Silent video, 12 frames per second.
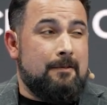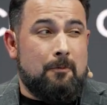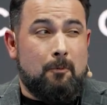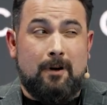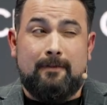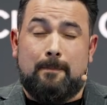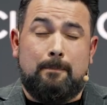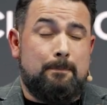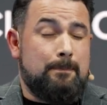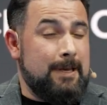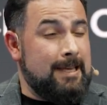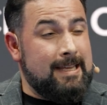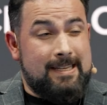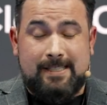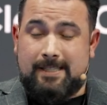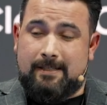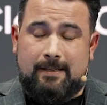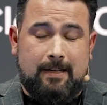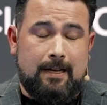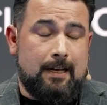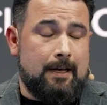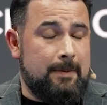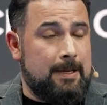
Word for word: one of the biggest uh,